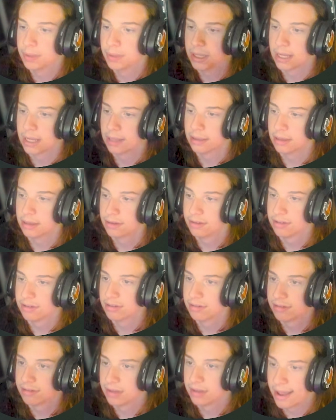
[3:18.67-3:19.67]
But yeah, this
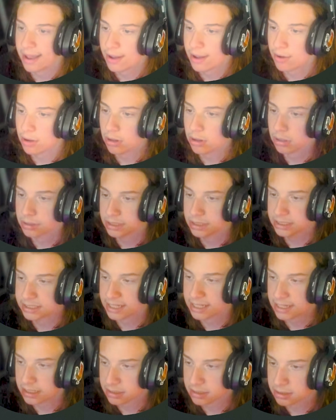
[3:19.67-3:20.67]
is how all these
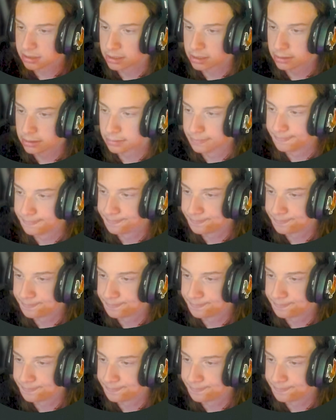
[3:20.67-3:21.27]
settings look.